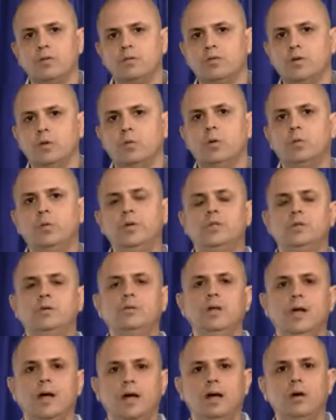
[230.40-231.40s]
So what we do
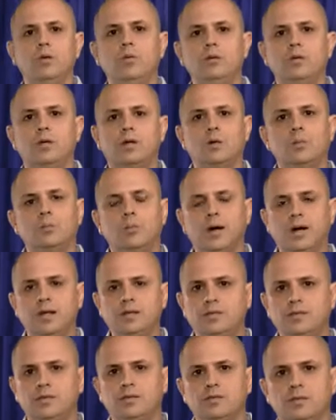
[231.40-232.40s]
now with a
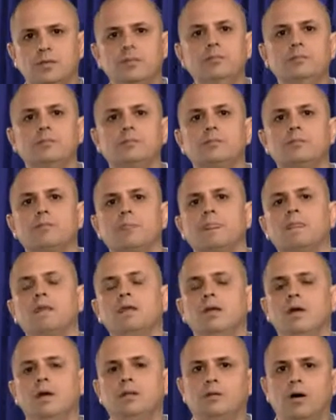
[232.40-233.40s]
combined system,
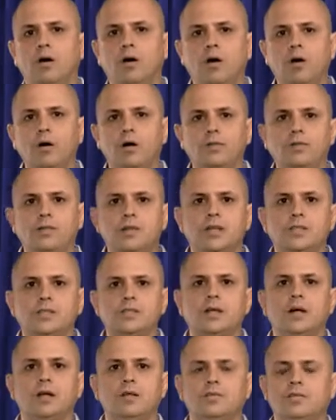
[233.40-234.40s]
at the heart of the
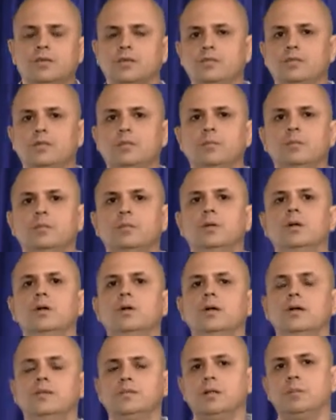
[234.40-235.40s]
Axana system
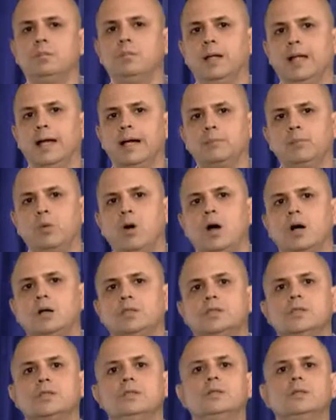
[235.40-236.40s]
is a black
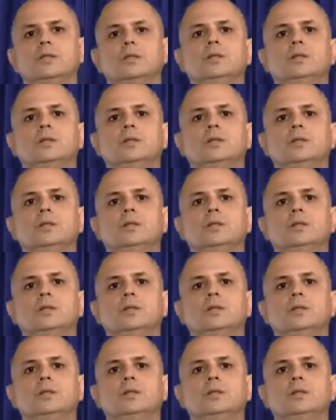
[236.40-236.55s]
box.